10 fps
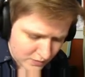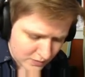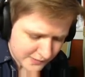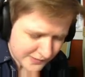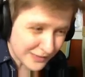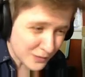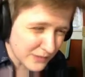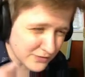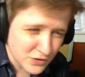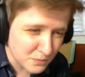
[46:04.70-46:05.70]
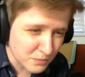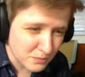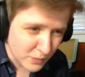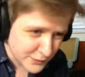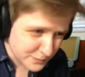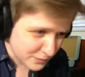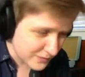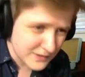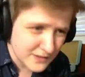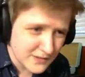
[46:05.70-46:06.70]
Because I think we have to do multiple
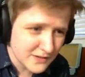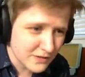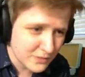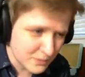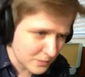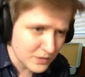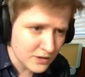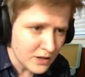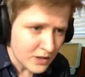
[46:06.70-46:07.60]
of these. I don't remember.